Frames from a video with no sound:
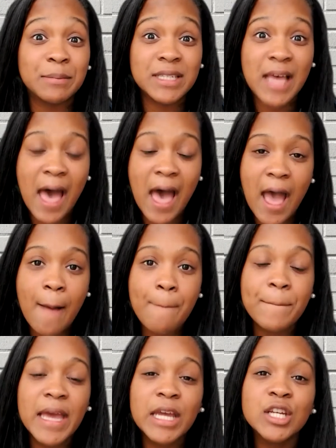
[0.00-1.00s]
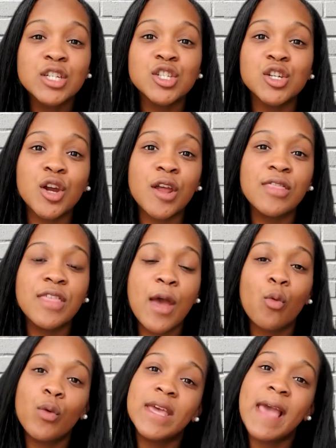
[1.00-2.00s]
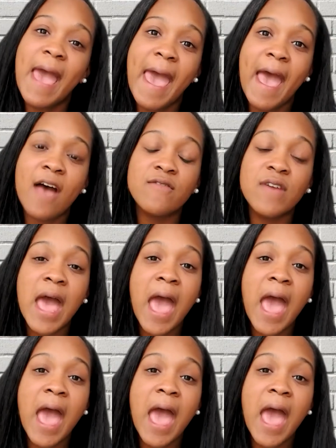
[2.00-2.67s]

time making sure that we have